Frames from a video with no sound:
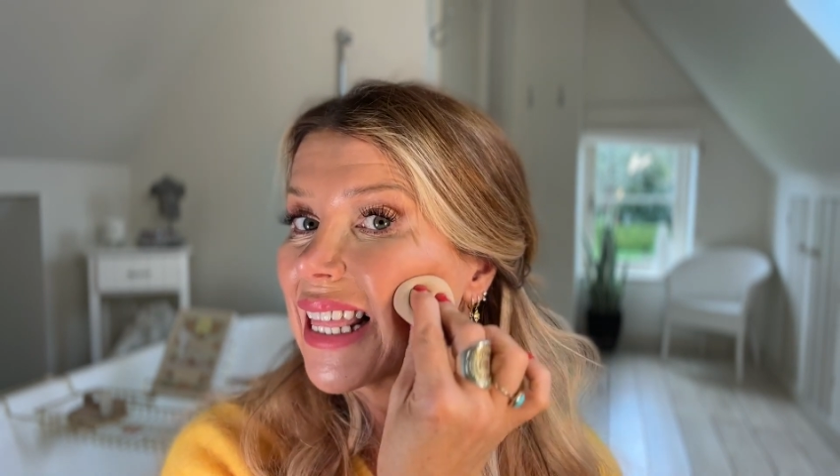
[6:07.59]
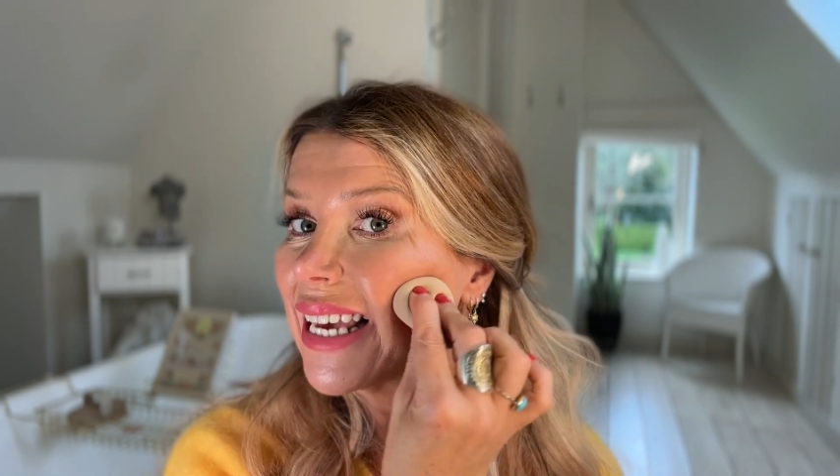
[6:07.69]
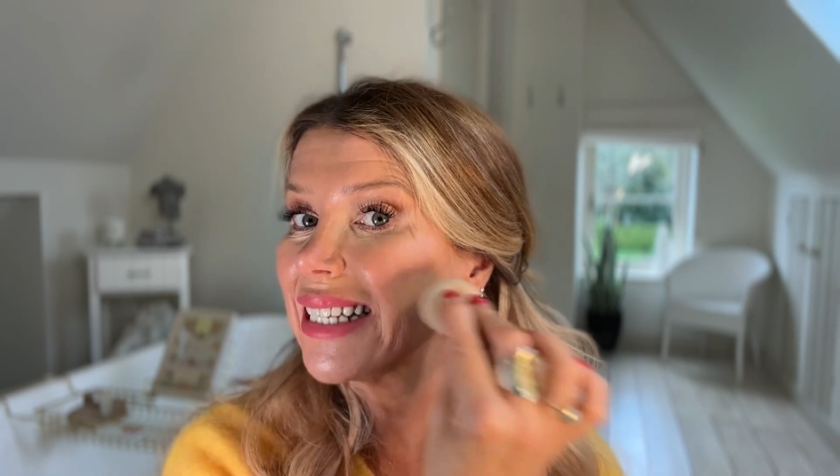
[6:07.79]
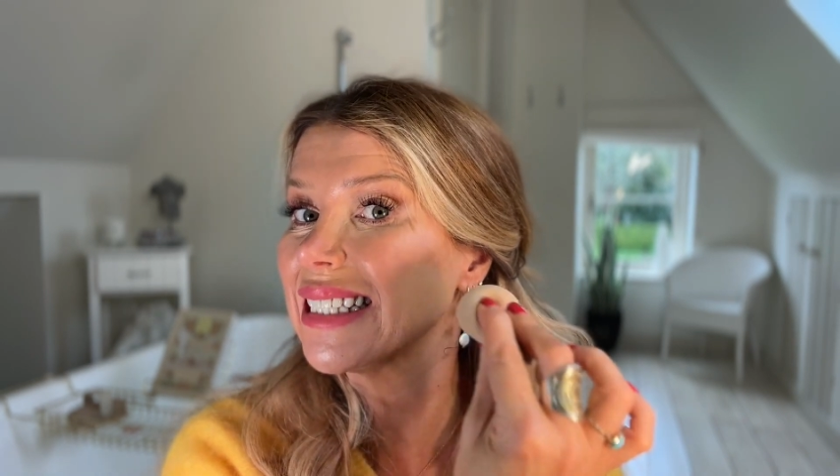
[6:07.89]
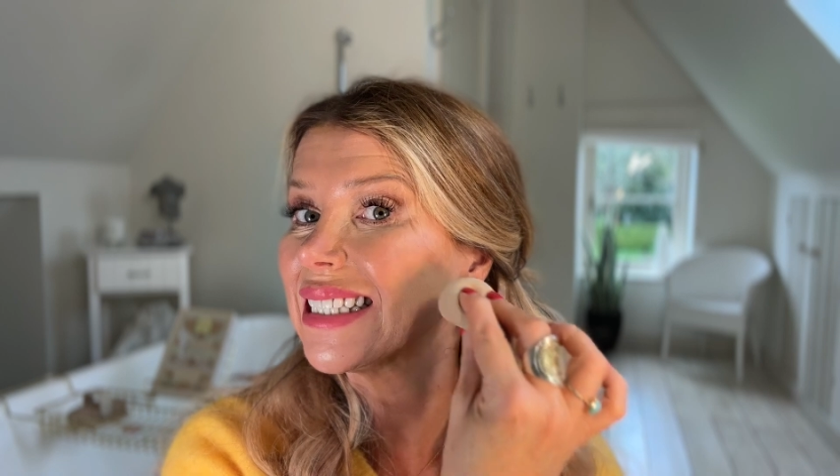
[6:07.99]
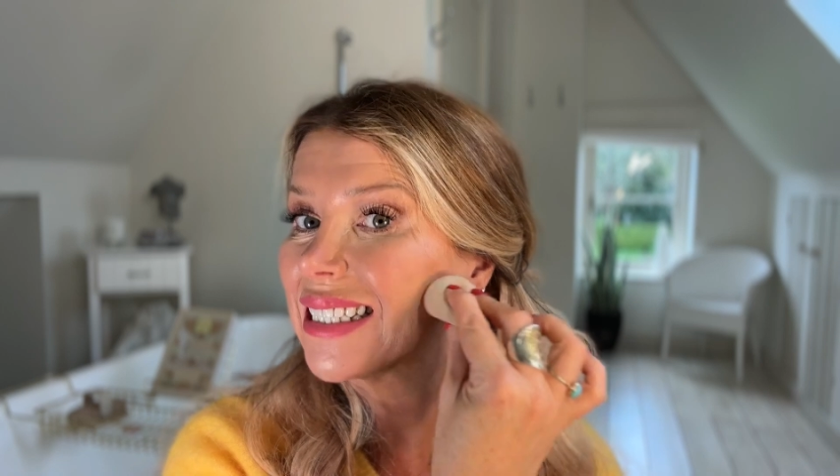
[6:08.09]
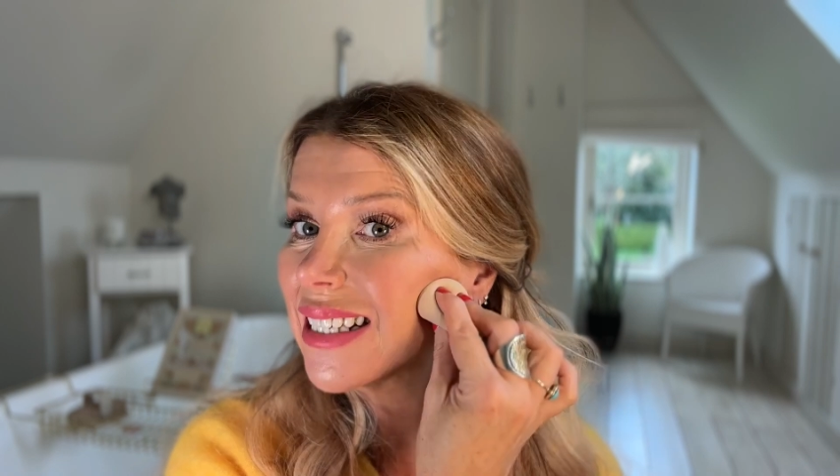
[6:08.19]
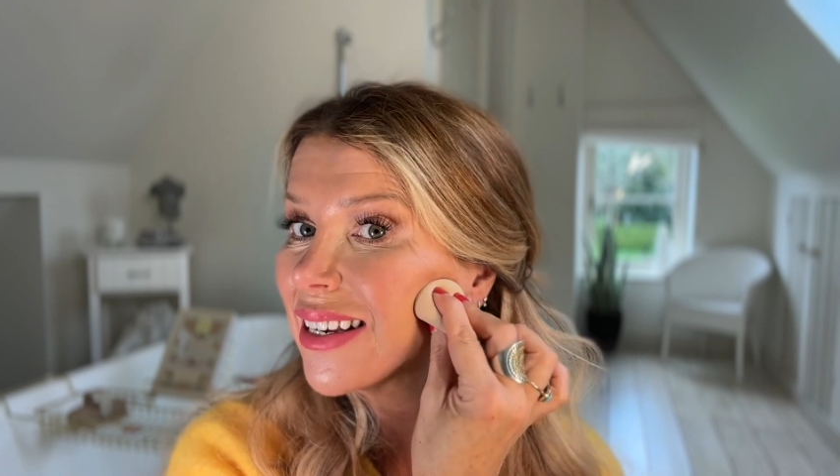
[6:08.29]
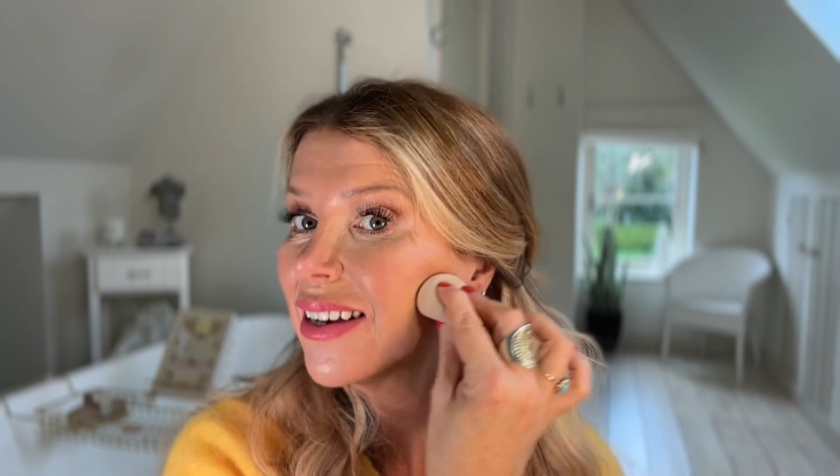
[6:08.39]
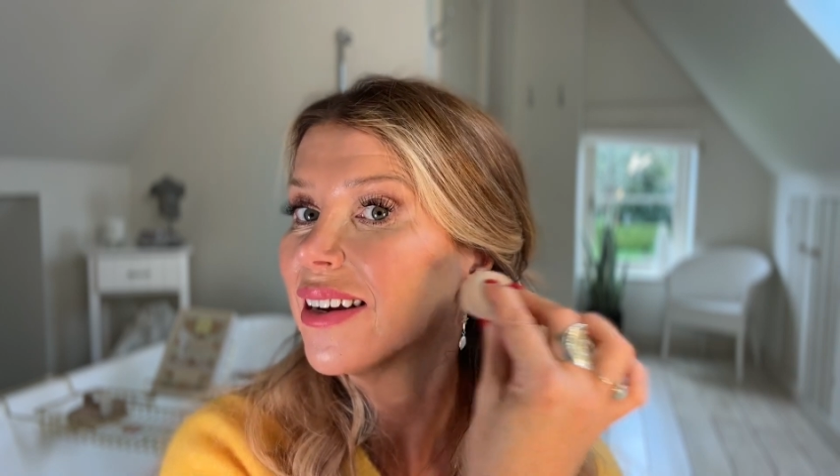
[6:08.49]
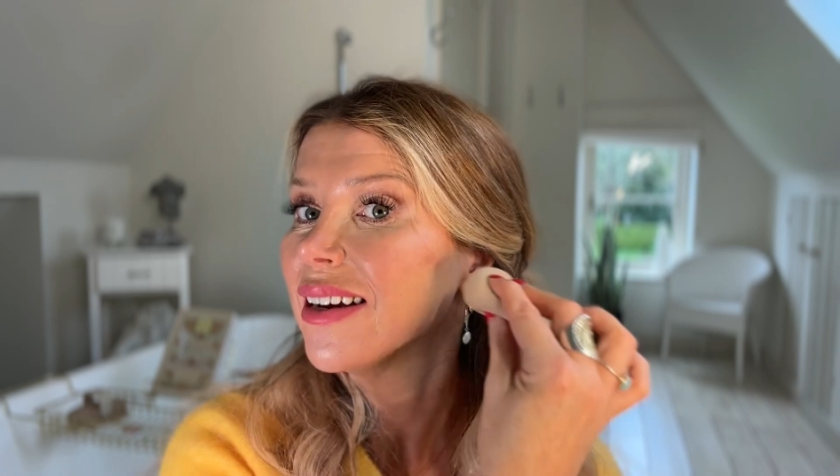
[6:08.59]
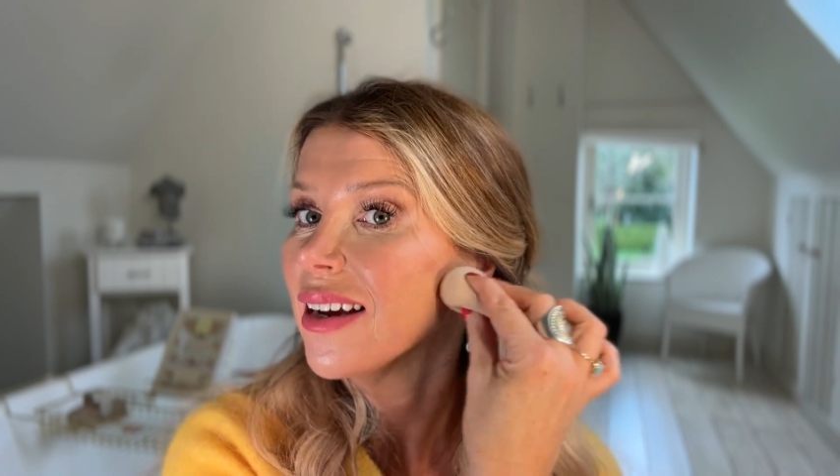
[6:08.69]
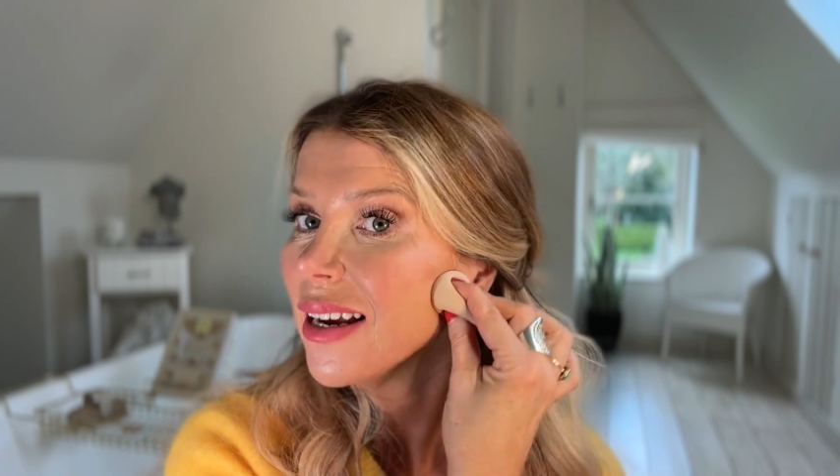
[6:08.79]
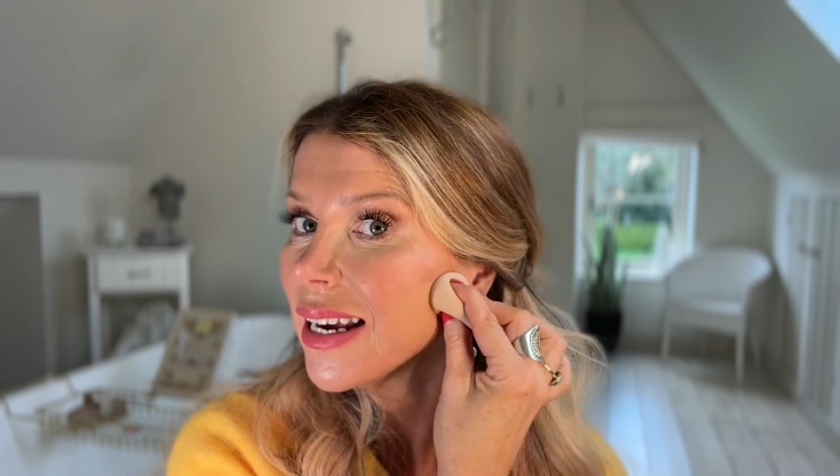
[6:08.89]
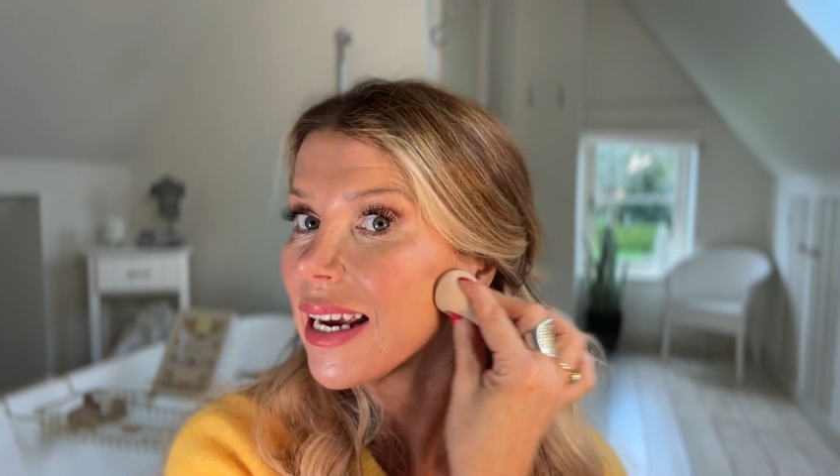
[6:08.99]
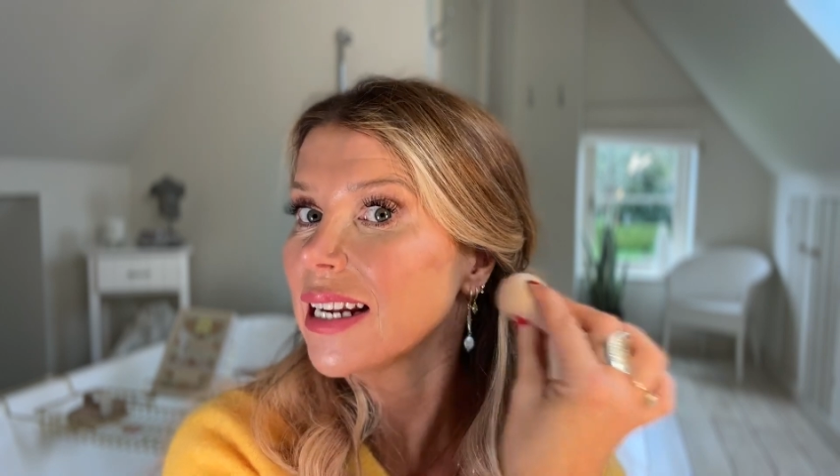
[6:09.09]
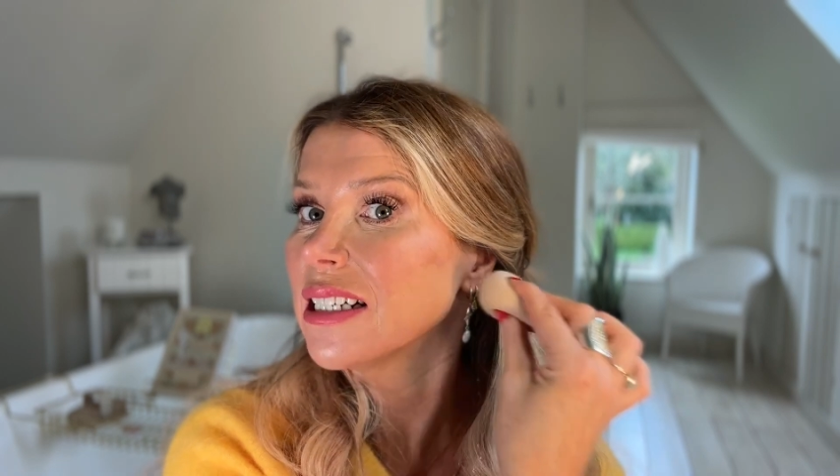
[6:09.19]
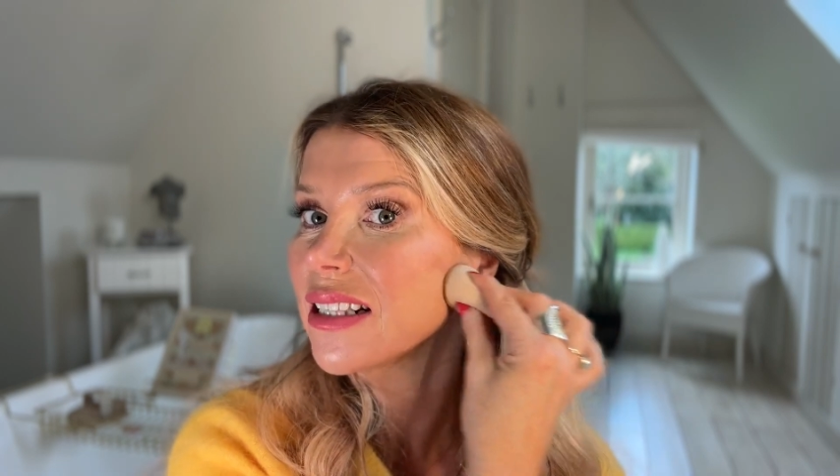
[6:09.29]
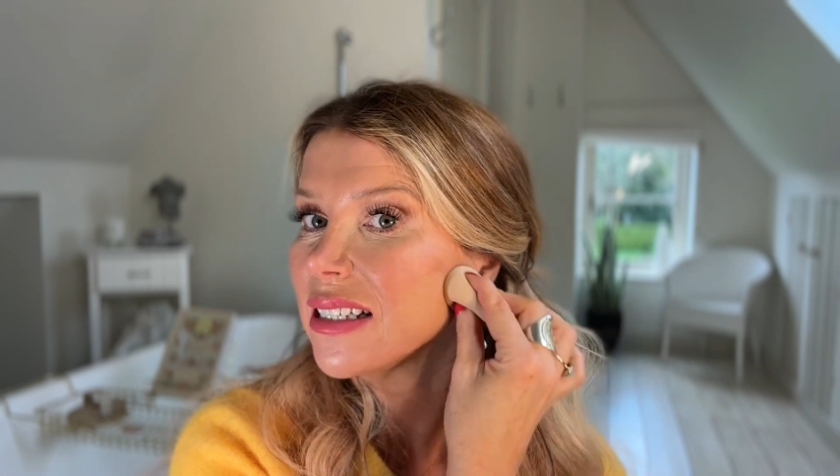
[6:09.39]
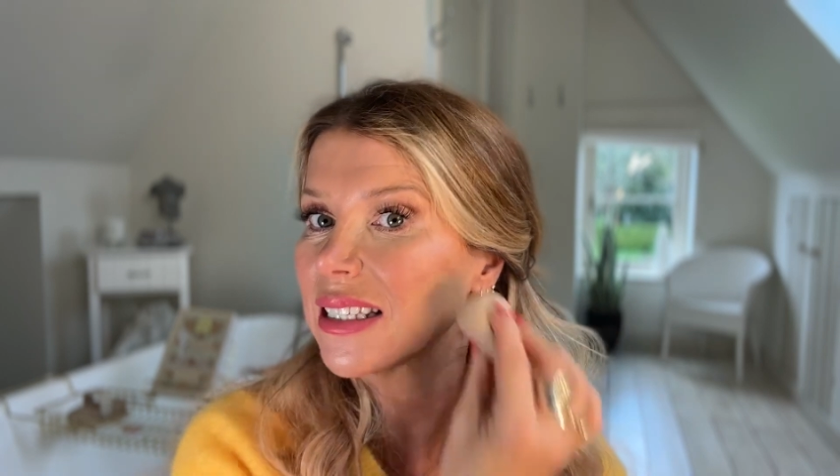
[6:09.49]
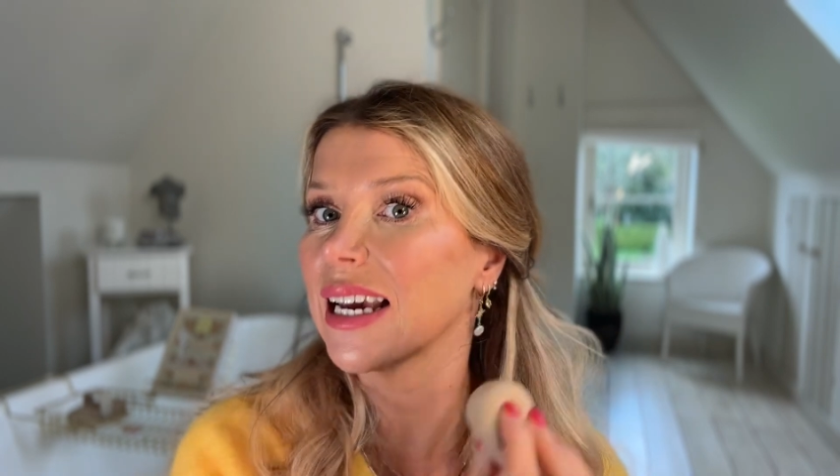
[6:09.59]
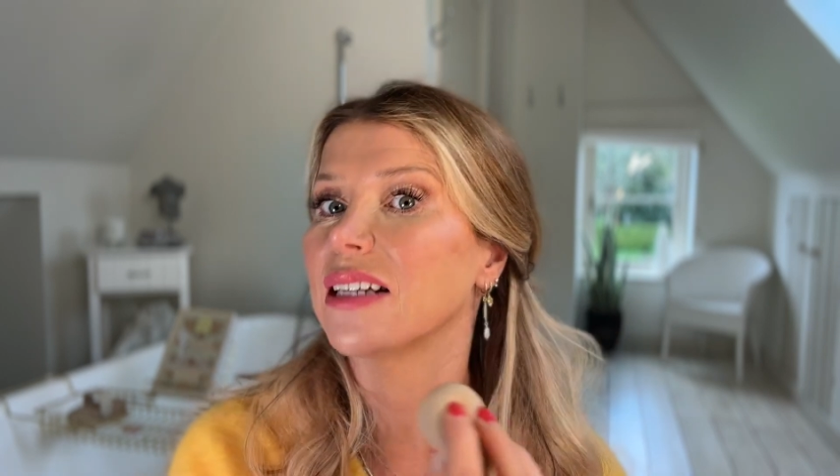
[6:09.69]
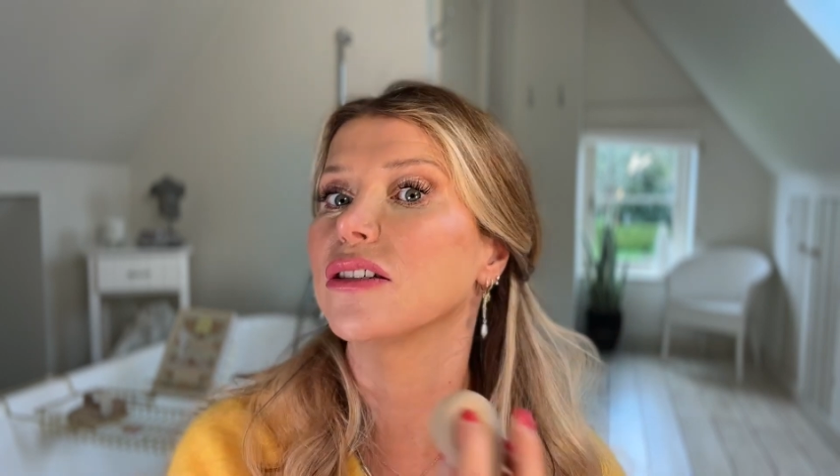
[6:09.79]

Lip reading: this into the skin.